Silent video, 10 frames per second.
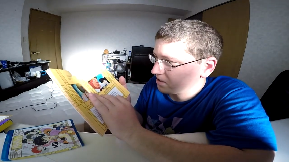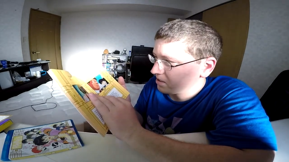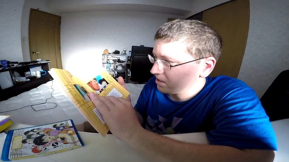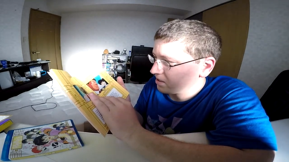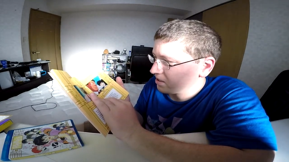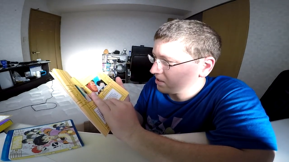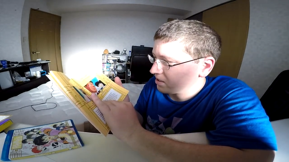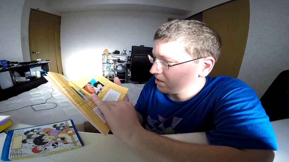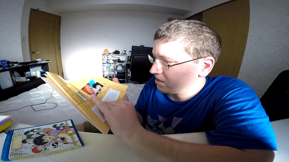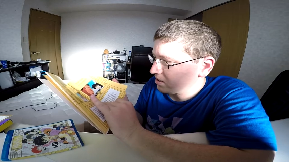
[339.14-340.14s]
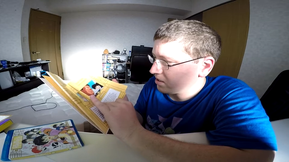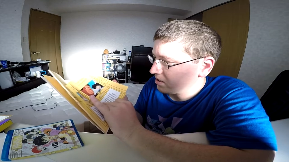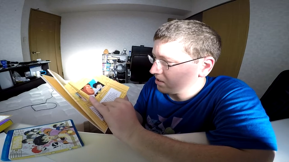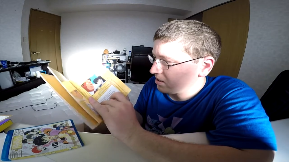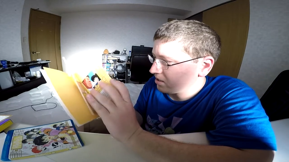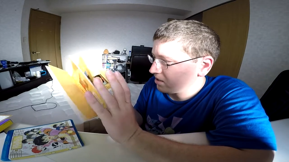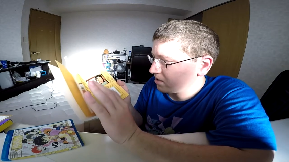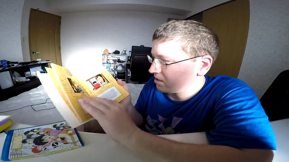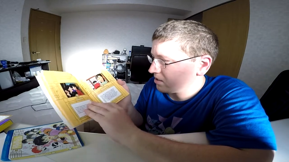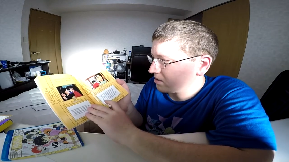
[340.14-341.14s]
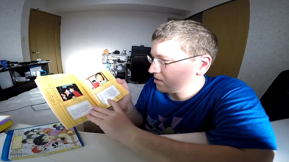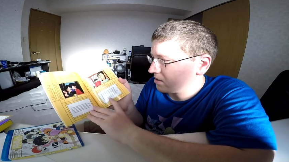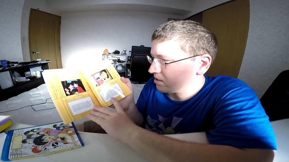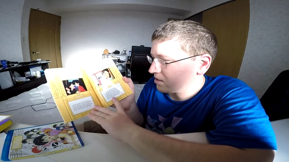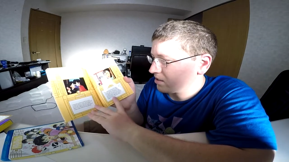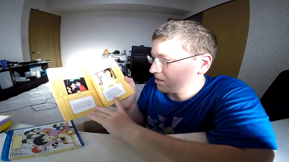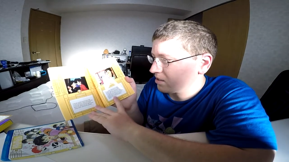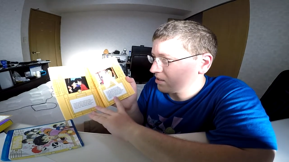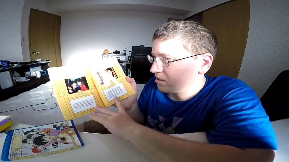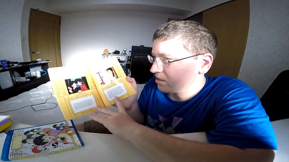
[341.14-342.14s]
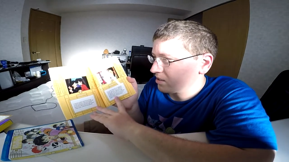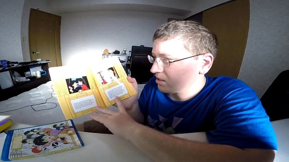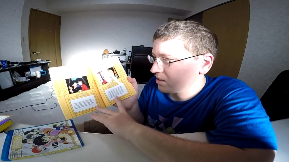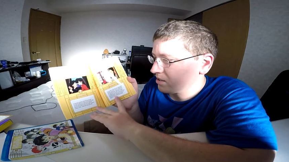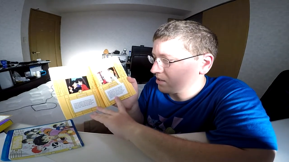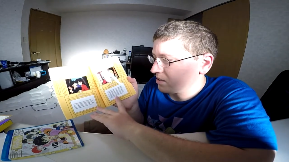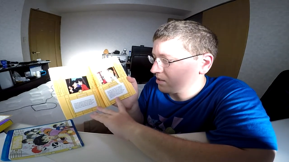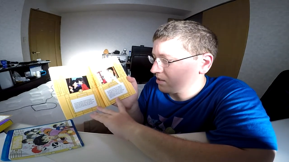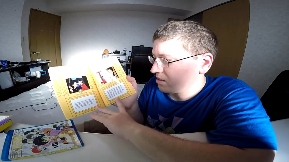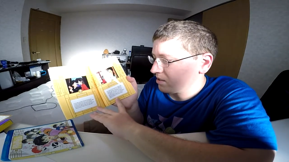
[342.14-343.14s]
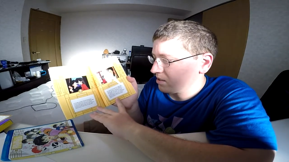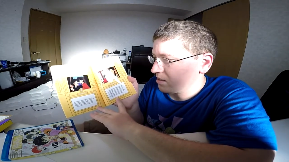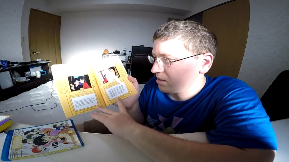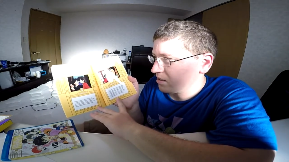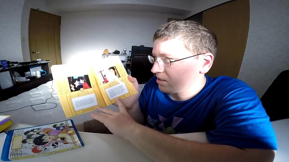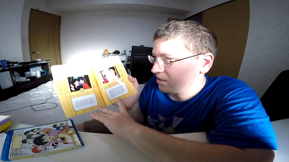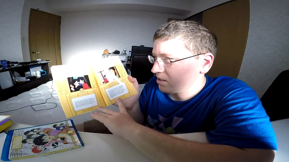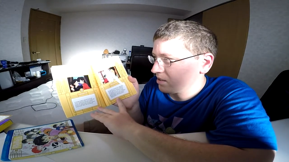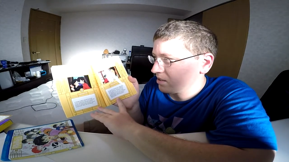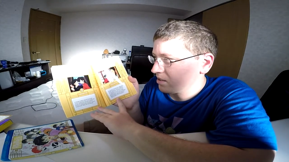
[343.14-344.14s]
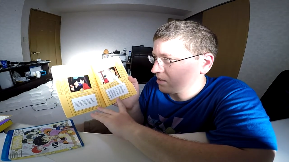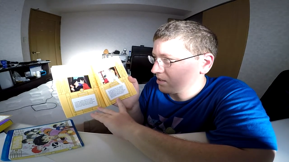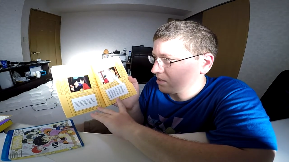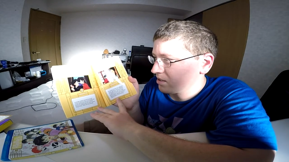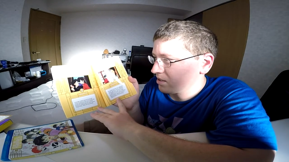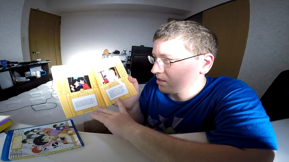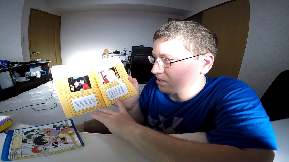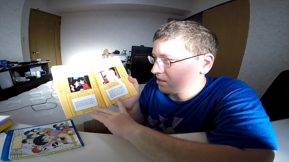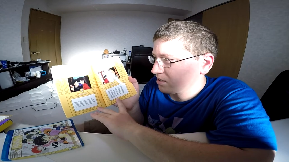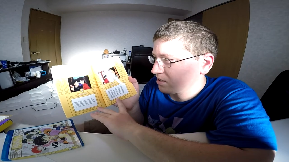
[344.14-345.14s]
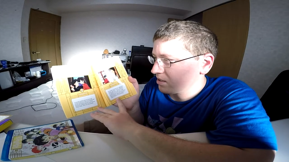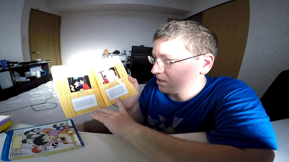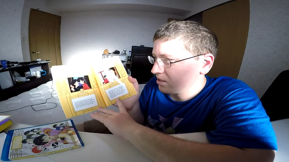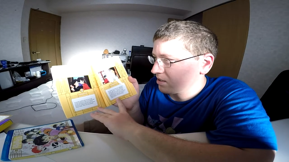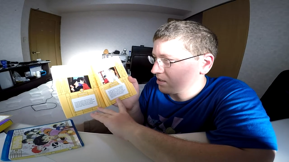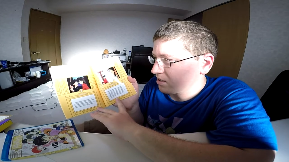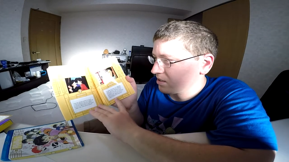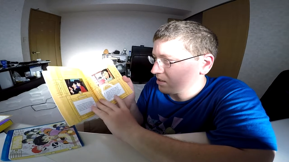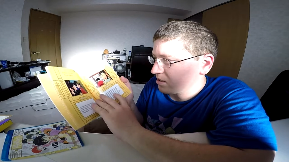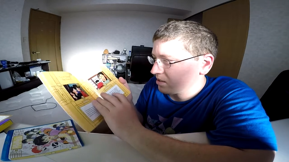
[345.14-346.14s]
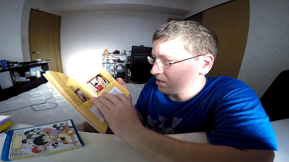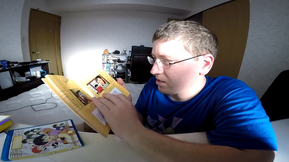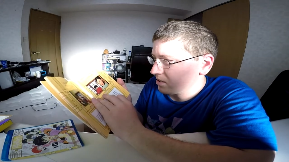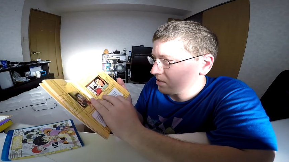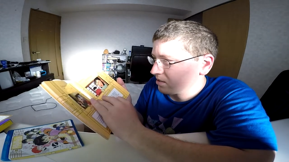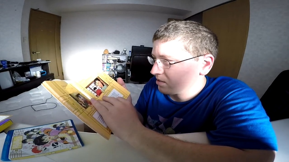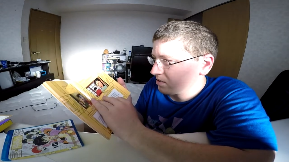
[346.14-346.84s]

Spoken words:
(no one is talking)